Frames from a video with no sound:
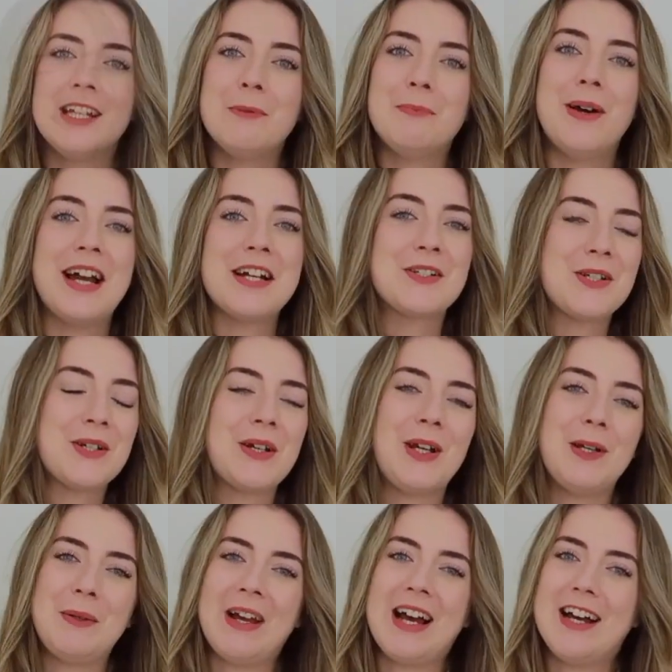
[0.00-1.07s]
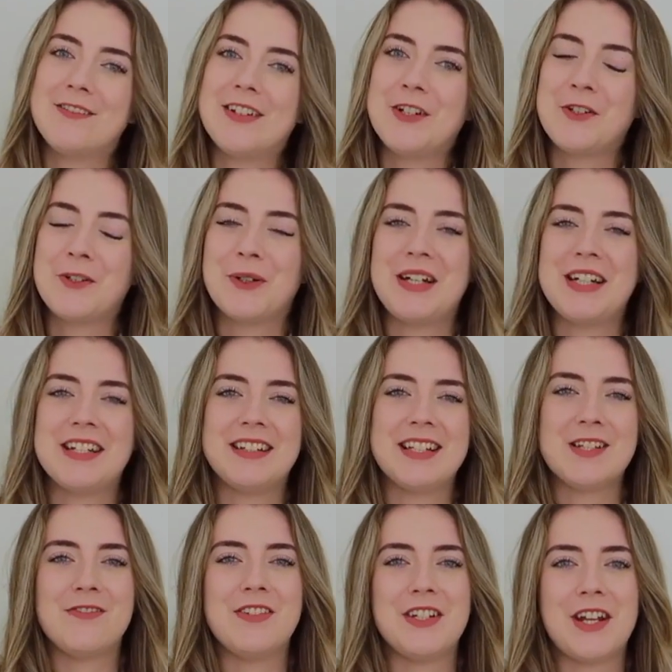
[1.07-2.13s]
But I do hope you have enjoyed
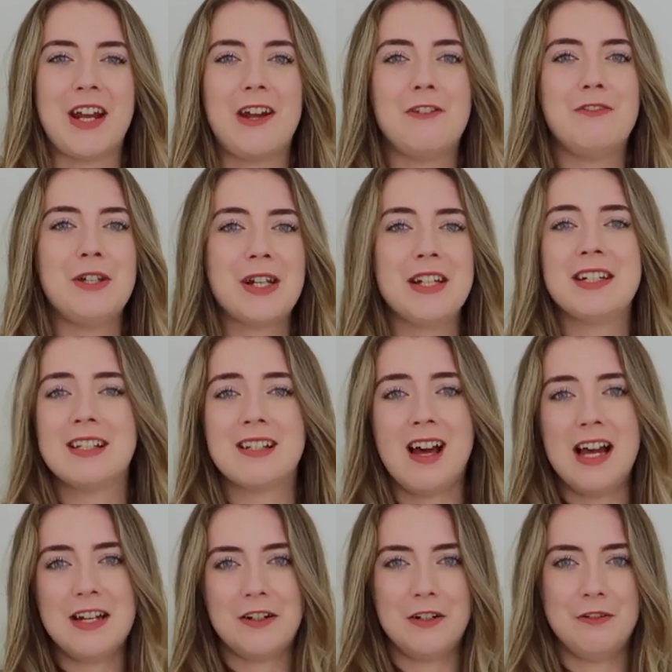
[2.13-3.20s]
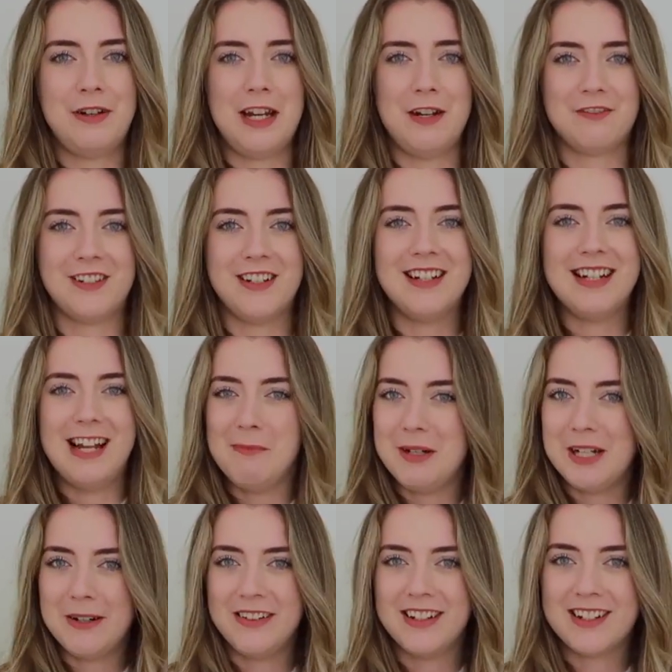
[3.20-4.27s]
this video. If you can decide on a favourite, let me
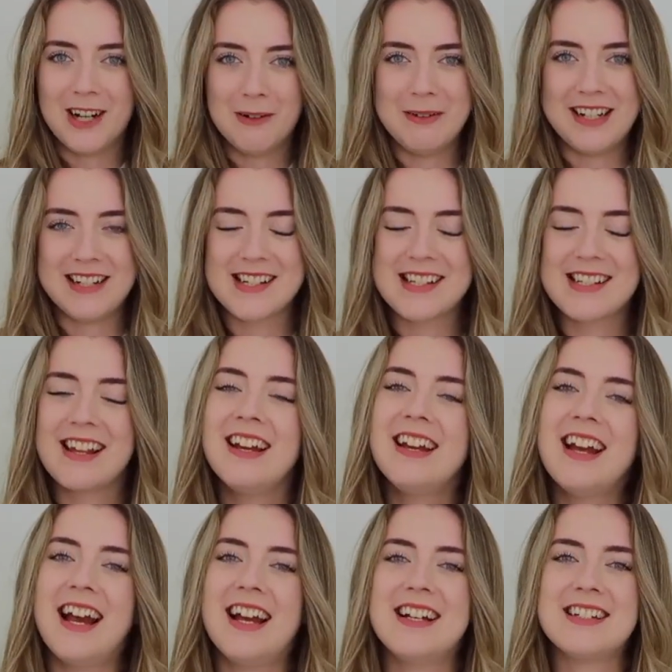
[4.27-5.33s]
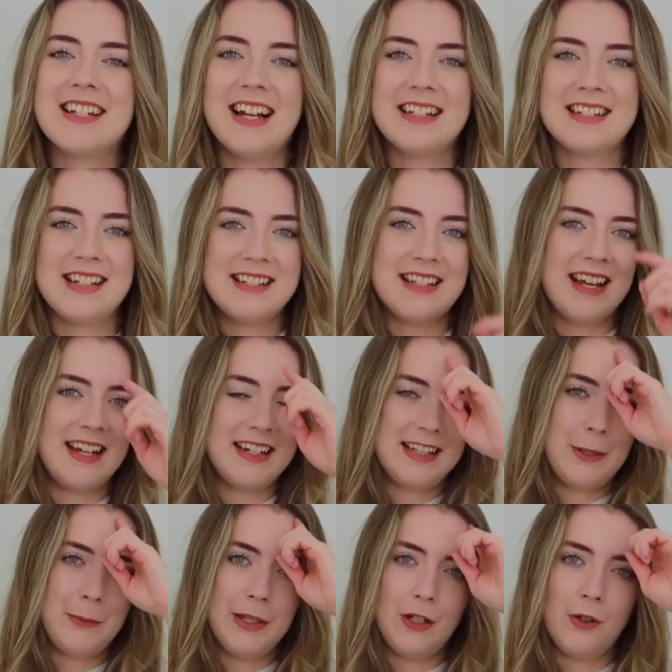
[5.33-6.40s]
know in the comments. And as I said,
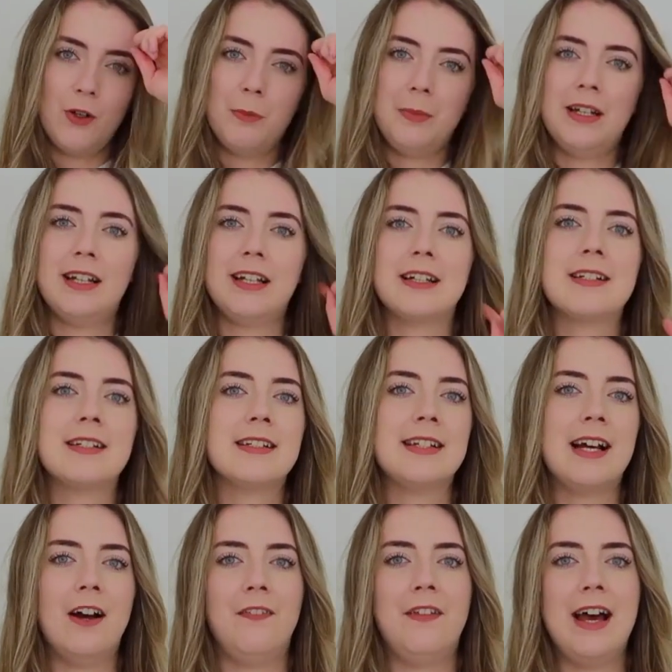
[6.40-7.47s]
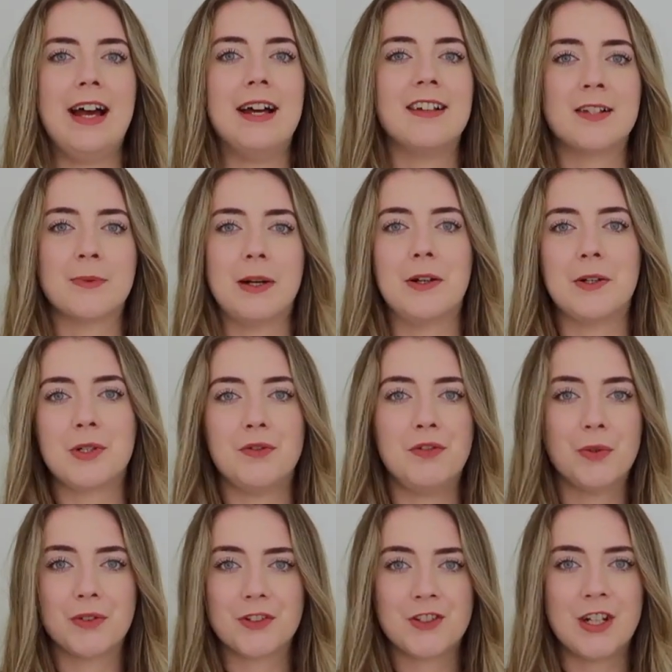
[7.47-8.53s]
they will all be linked down there as well, so if
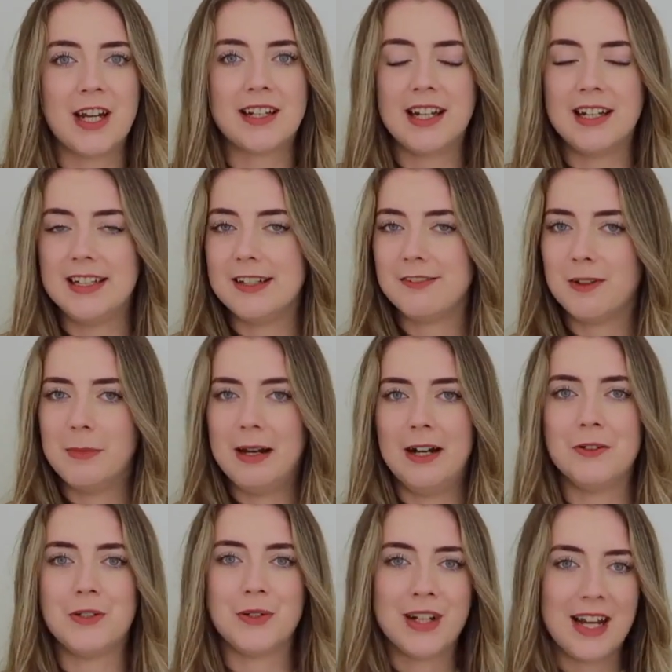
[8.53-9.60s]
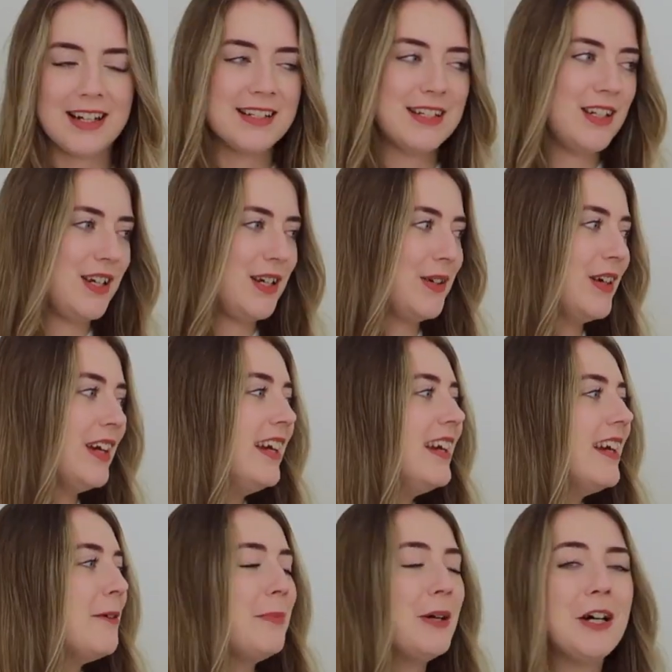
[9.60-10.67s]
you want to check any of them out, you can do.
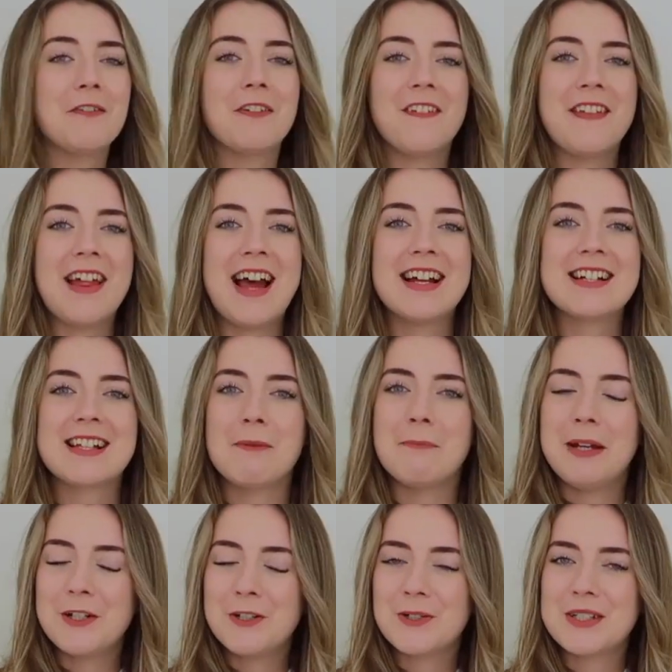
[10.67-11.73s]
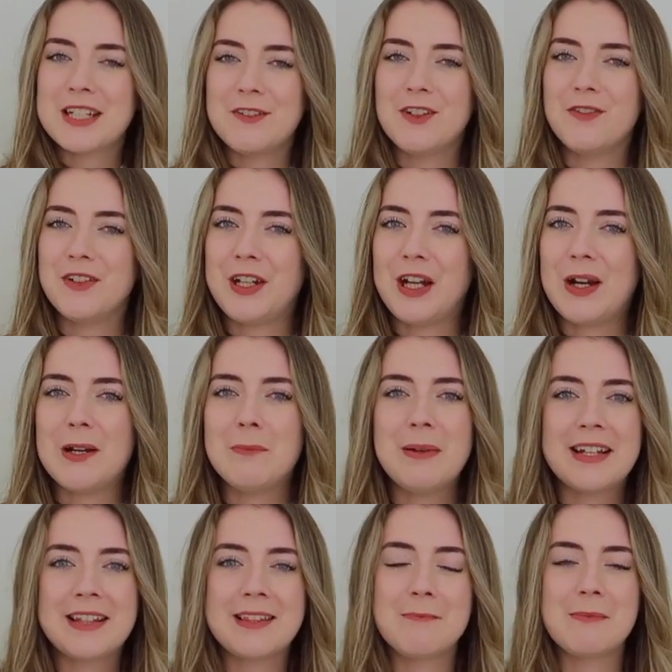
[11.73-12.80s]
But other than that, make sure to give the video a
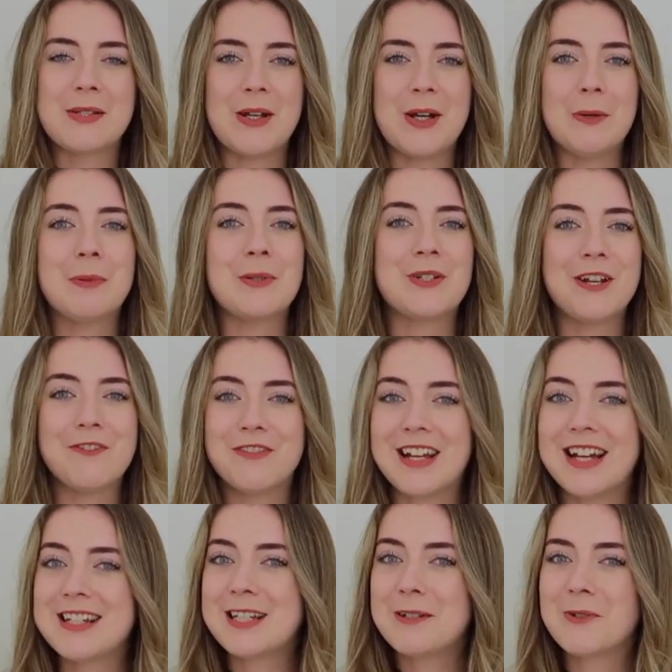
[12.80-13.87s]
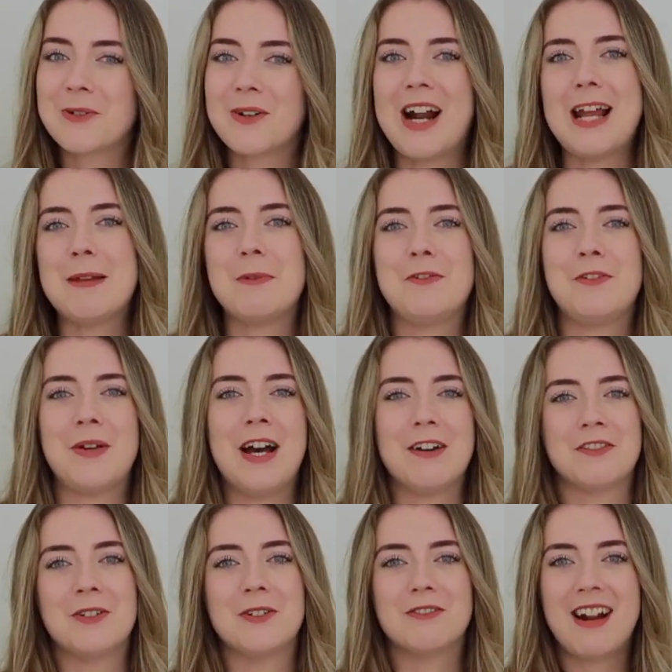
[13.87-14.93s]
big thumbs up. Don't forget to subscribe if you
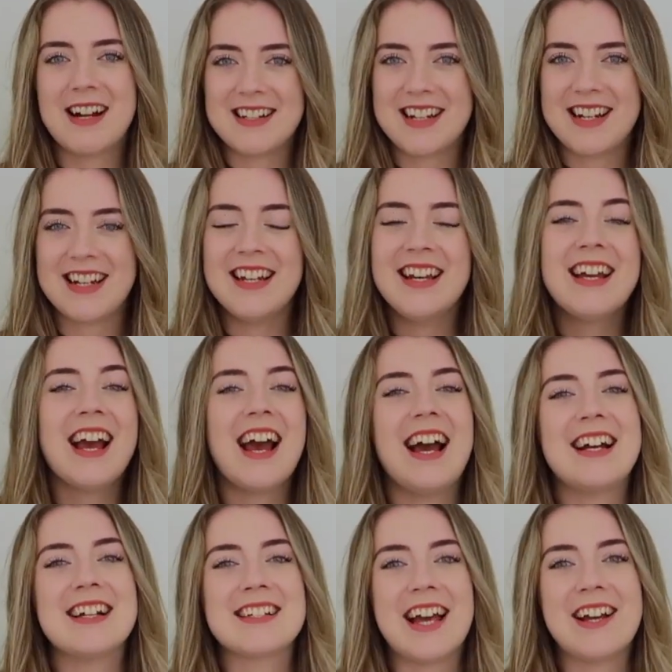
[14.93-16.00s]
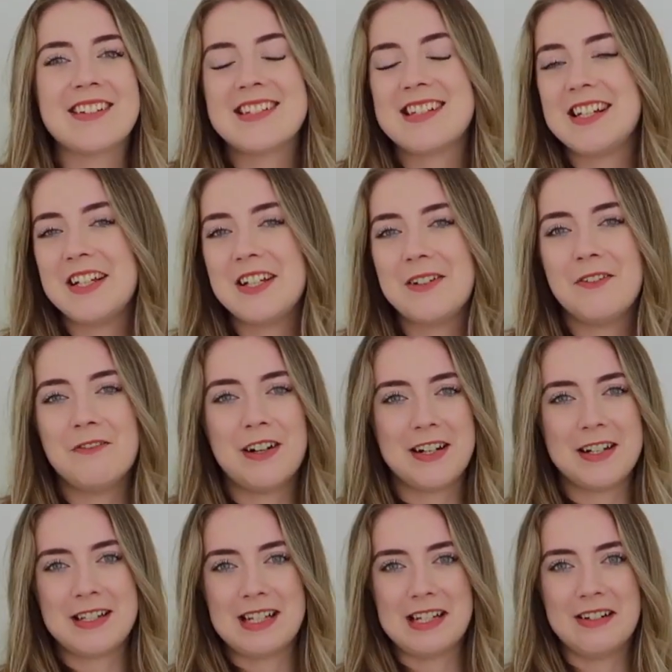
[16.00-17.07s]
haven't already, and I'll see you
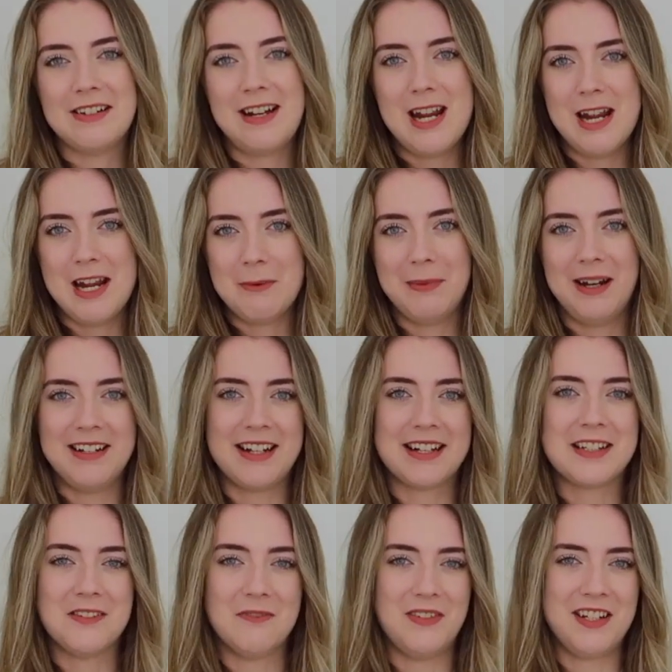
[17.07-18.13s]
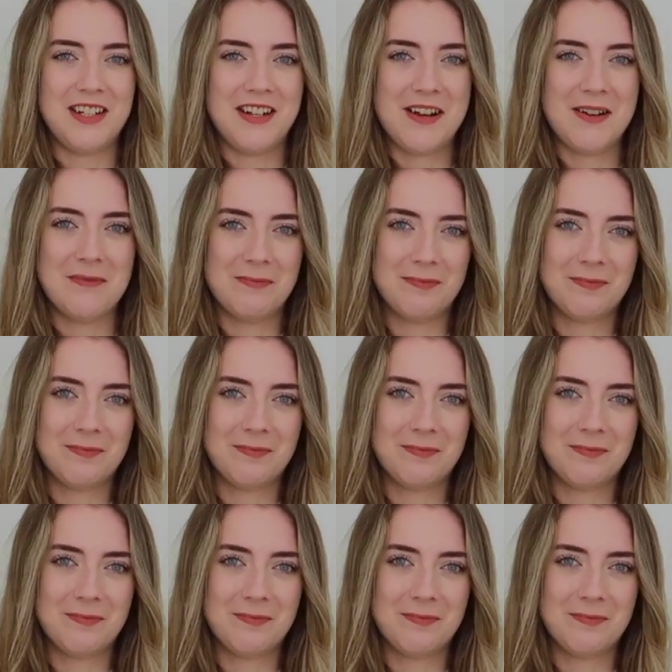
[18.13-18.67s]
very soon in my next video.